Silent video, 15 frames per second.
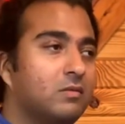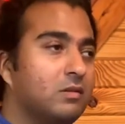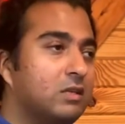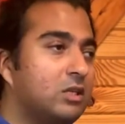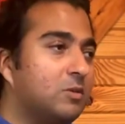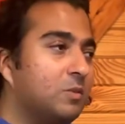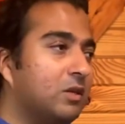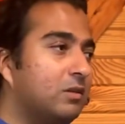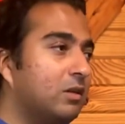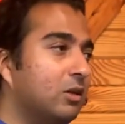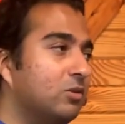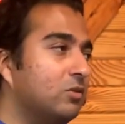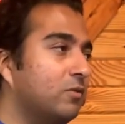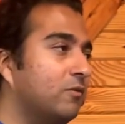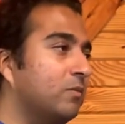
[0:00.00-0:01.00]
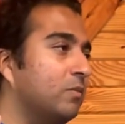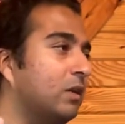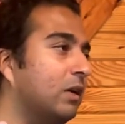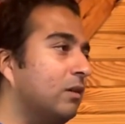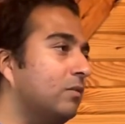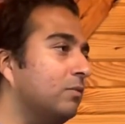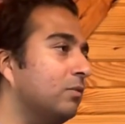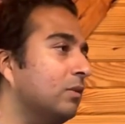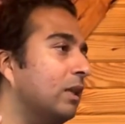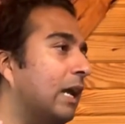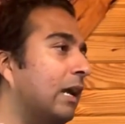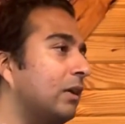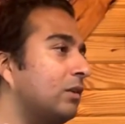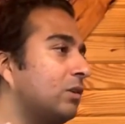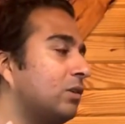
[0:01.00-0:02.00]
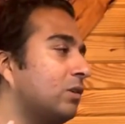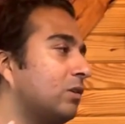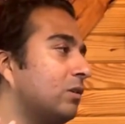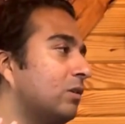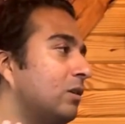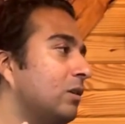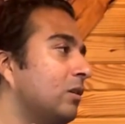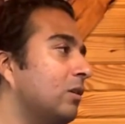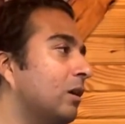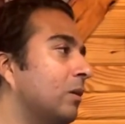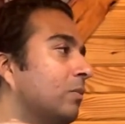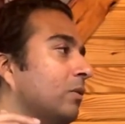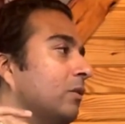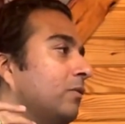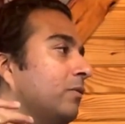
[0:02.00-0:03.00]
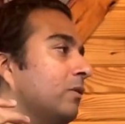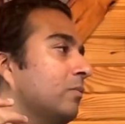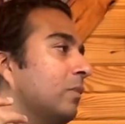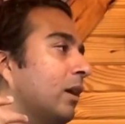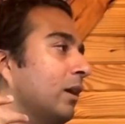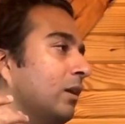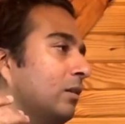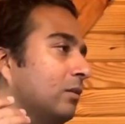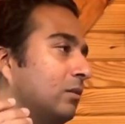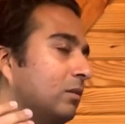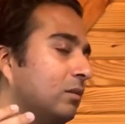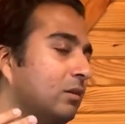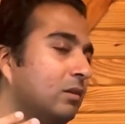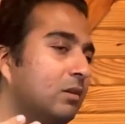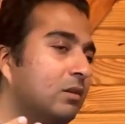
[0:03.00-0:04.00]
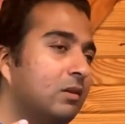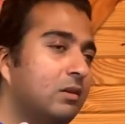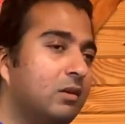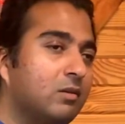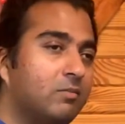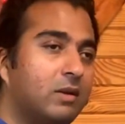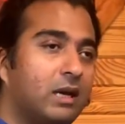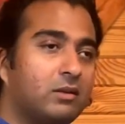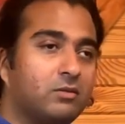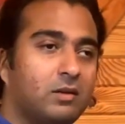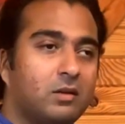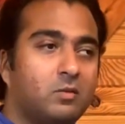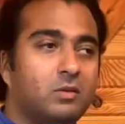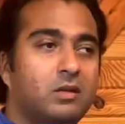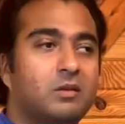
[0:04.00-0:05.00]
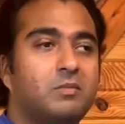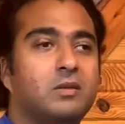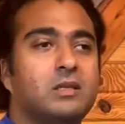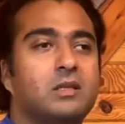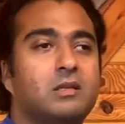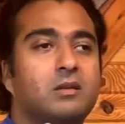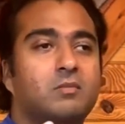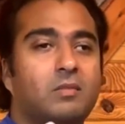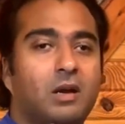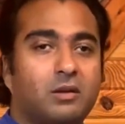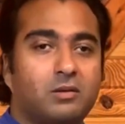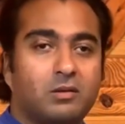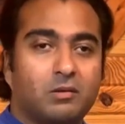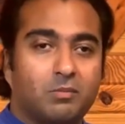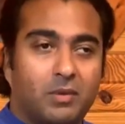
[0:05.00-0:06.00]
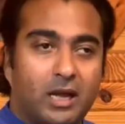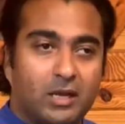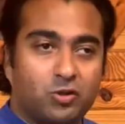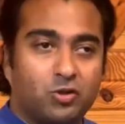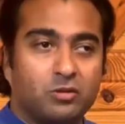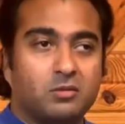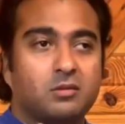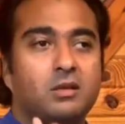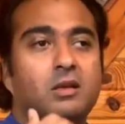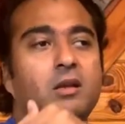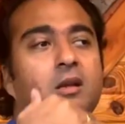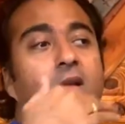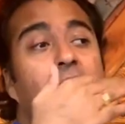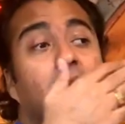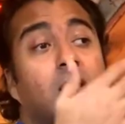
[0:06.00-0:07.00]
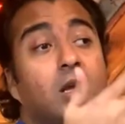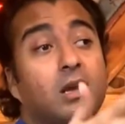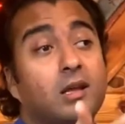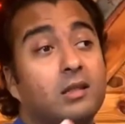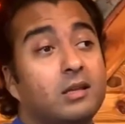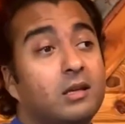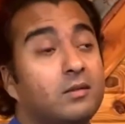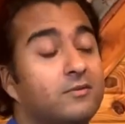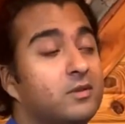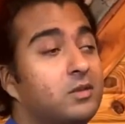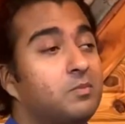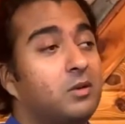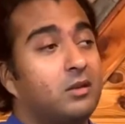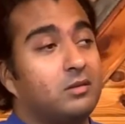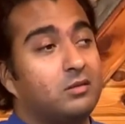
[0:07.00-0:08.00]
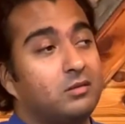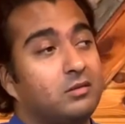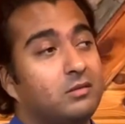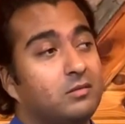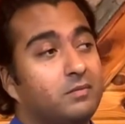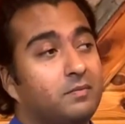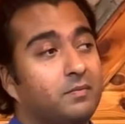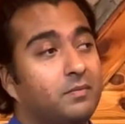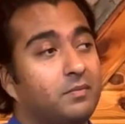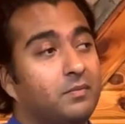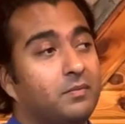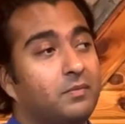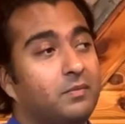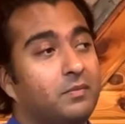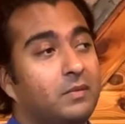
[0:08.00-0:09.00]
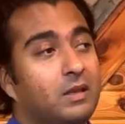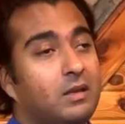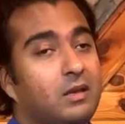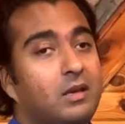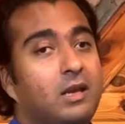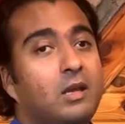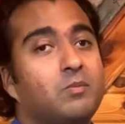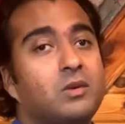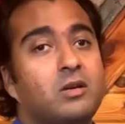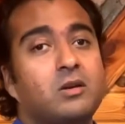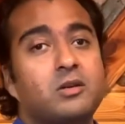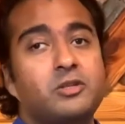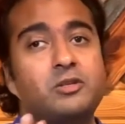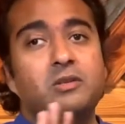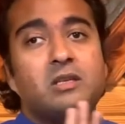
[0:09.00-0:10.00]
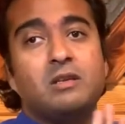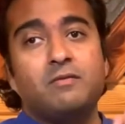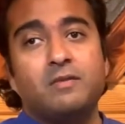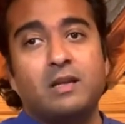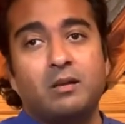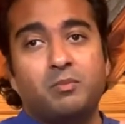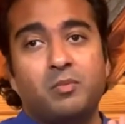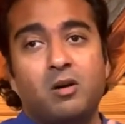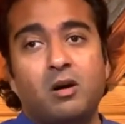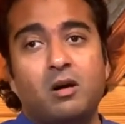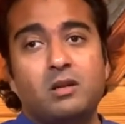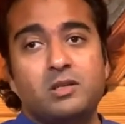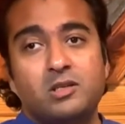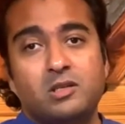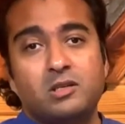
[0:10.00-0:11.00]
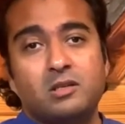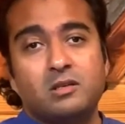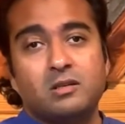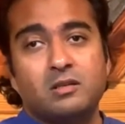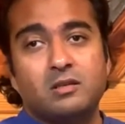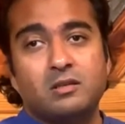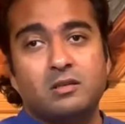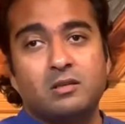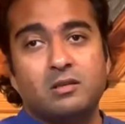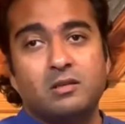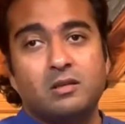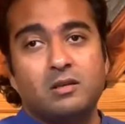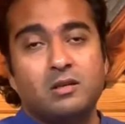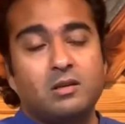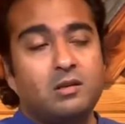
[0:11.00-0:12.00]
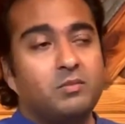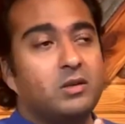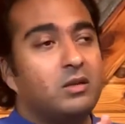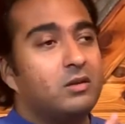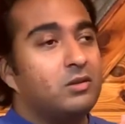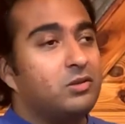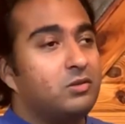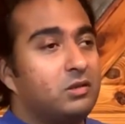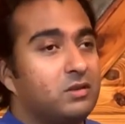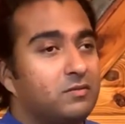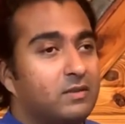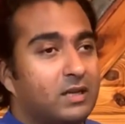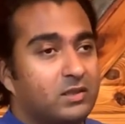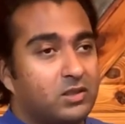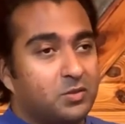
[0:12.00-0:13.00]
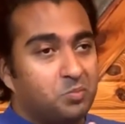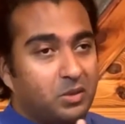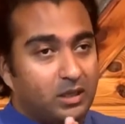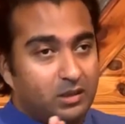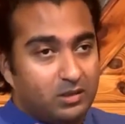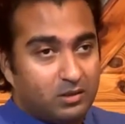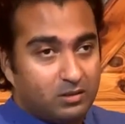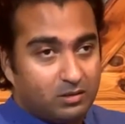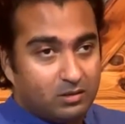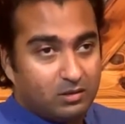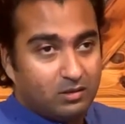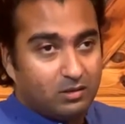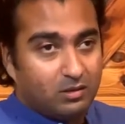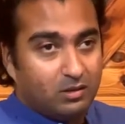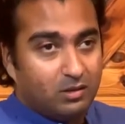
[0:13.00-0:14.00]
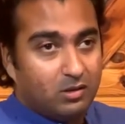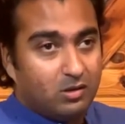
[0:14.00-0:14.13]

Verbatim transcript: release my attention from that, relax, uplift the mind, come back to equanimity, come back to compassion, and then respond. And because you give that pause, because you give that space,